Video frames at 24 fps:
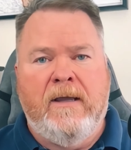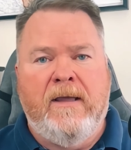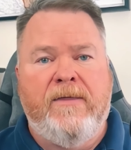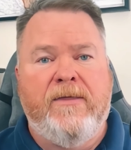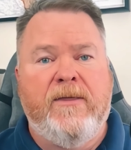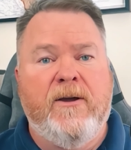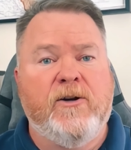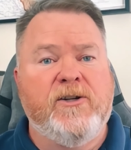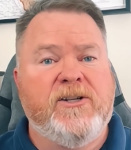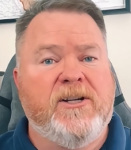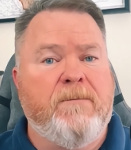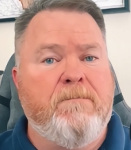
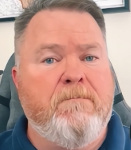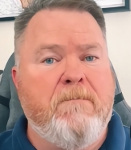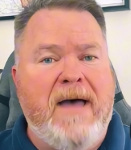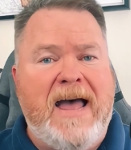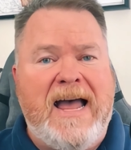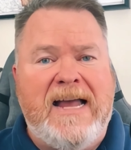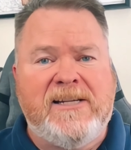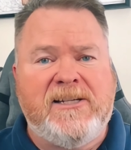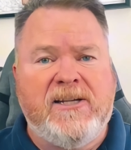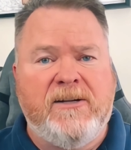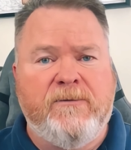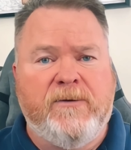There's a
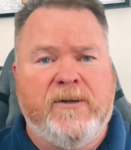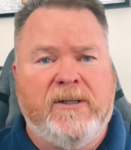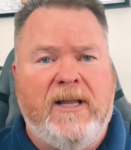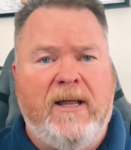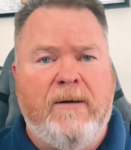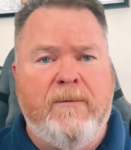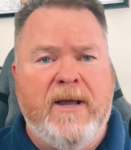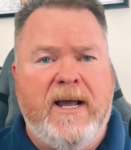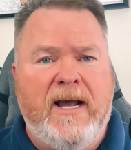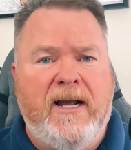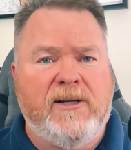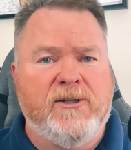massive
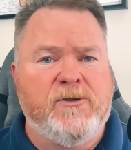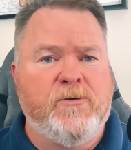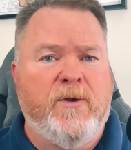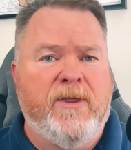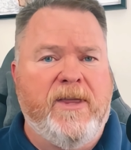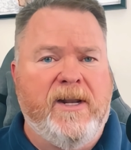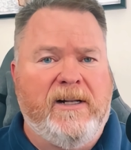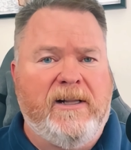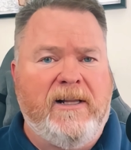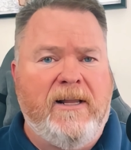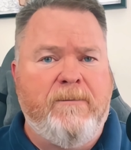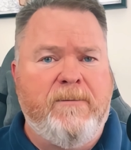clubhouse with
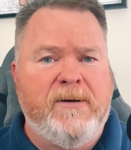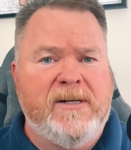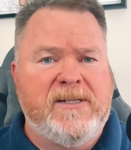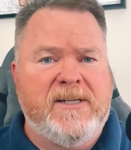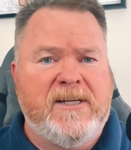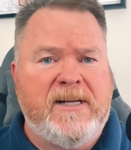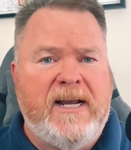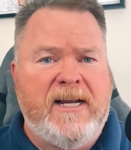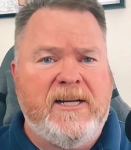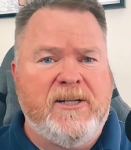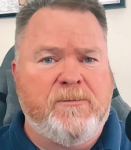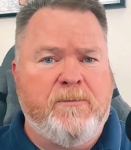an
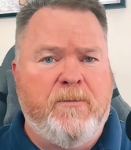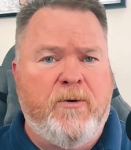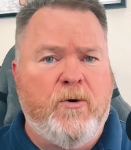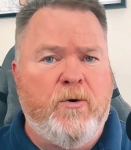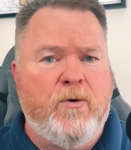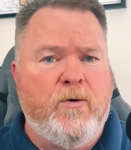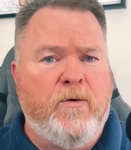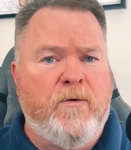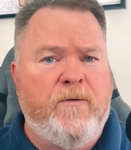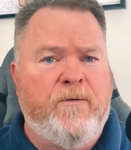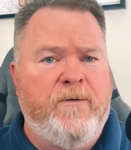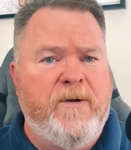Olympic-sized
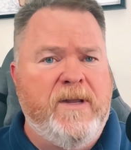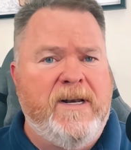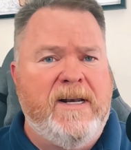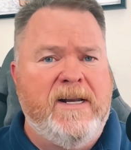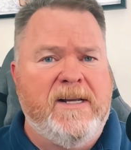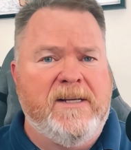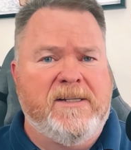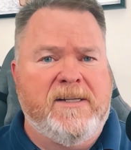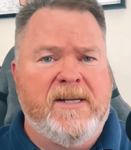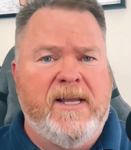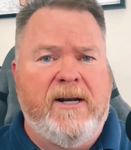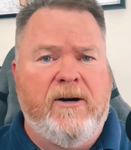pool,
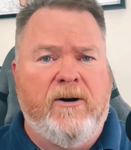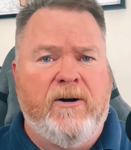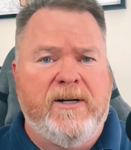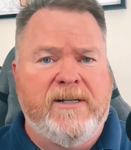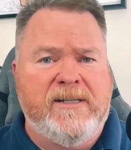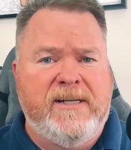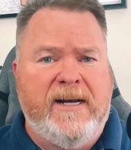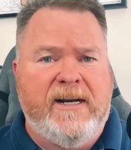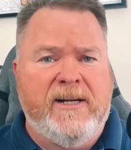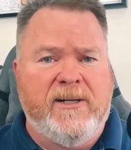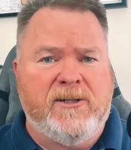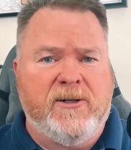fitness center, and
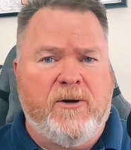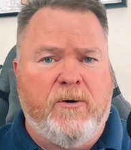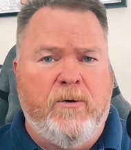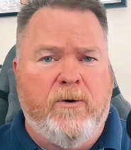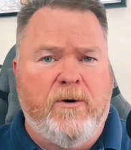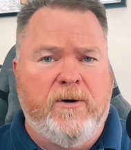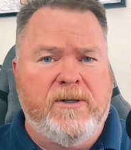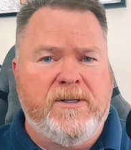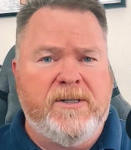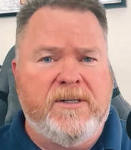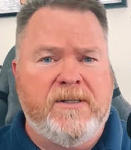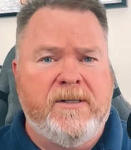tennis
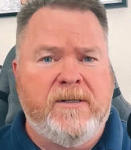courts,